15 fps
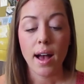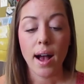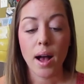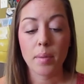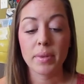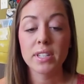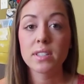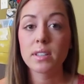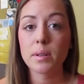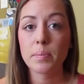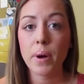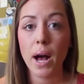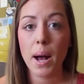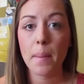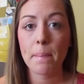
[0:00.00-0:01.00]

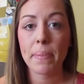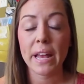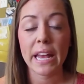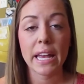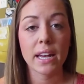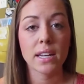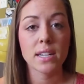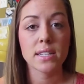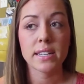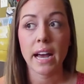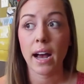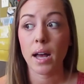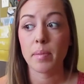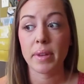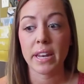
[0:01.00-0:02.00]
insulin pump, and
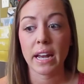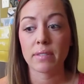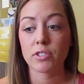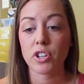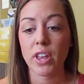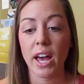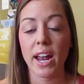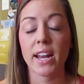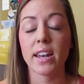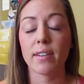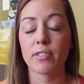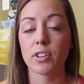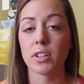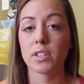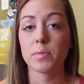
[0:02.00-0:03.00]
I mean, after that I
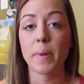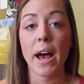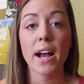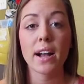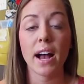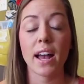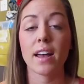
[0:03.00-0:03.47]
never looked back.